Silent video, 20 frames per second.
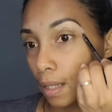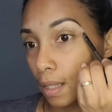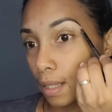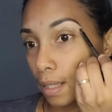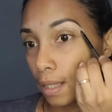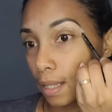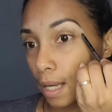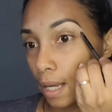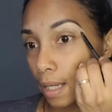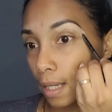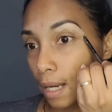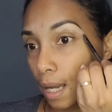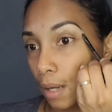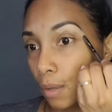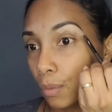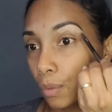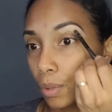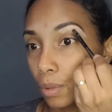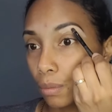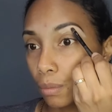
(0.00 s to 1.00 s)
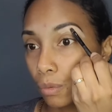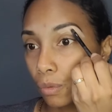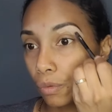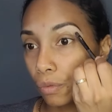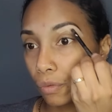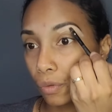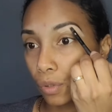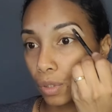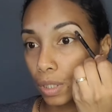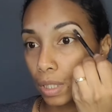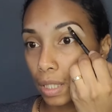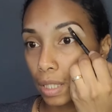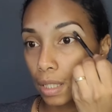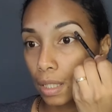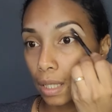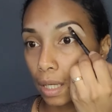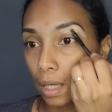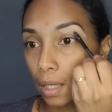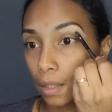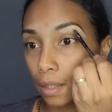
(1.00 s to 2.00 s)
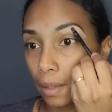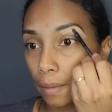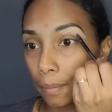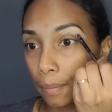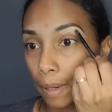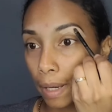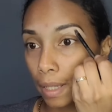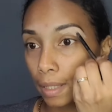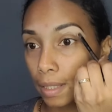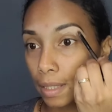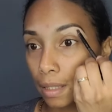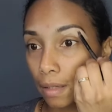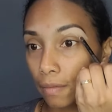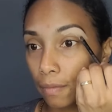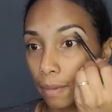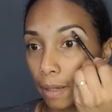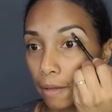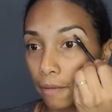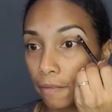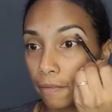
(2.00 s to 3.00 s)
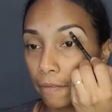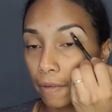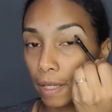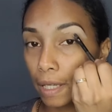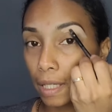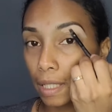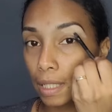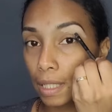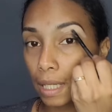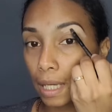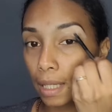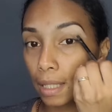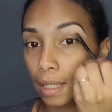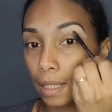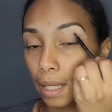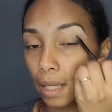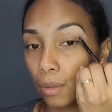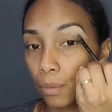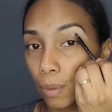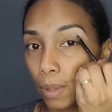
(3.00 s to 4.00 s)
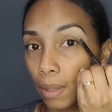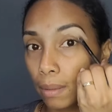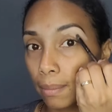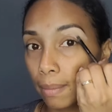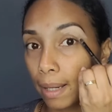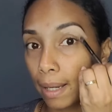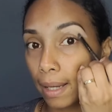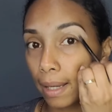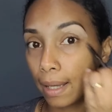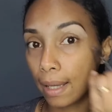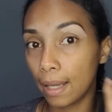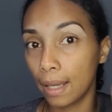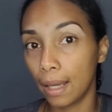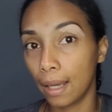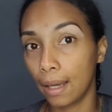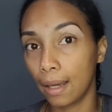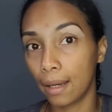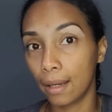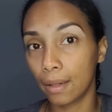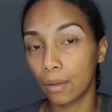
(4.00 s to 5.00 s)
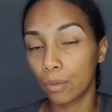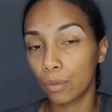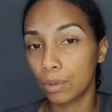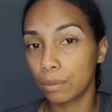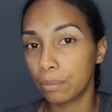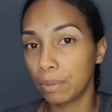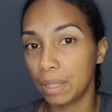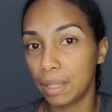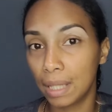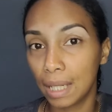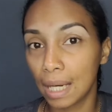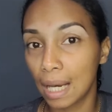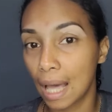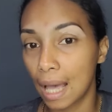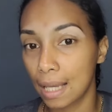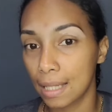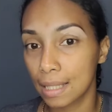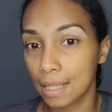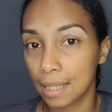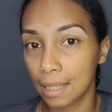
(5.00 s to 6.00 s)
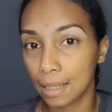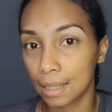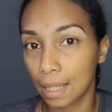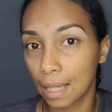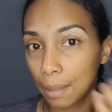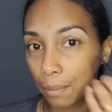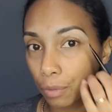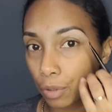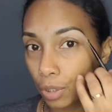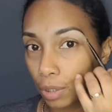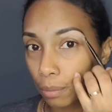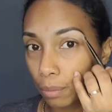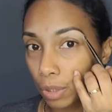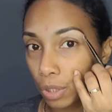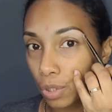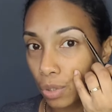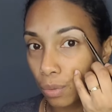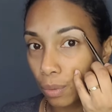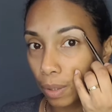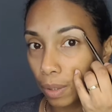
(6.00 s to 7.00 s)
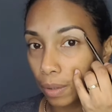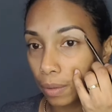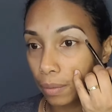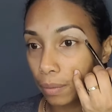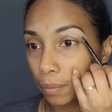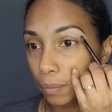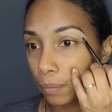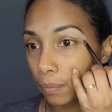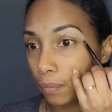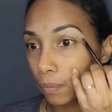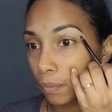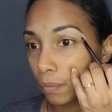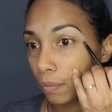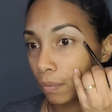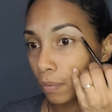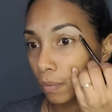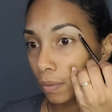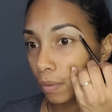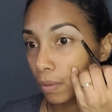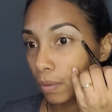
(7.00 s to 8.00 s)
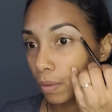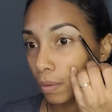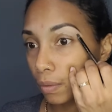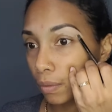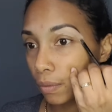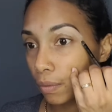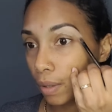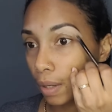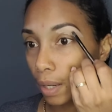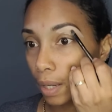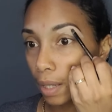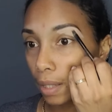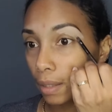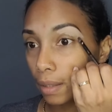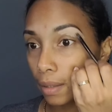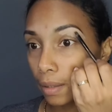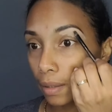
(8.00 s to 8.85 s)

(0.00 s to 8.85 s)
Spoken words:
then I will move on to the other parts of my face, and then my hair would be the last thing that I'm going to be doing. Right?